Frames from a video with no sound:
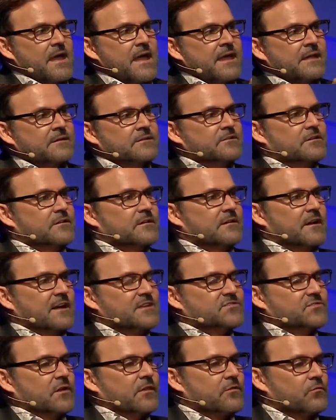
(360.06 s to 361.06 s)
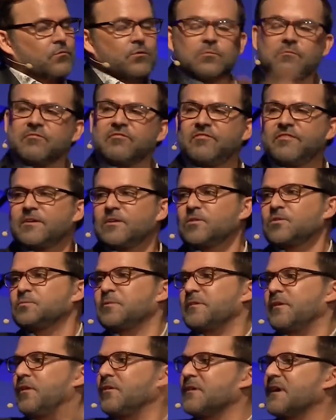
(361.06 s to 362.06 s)
And I saw the room
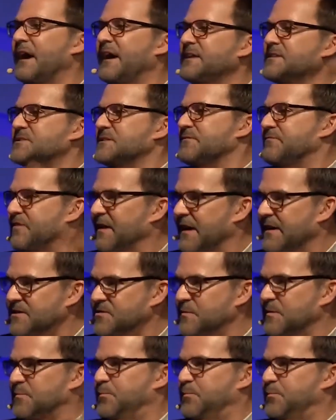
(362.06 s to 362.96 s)
filled with all kinds of things.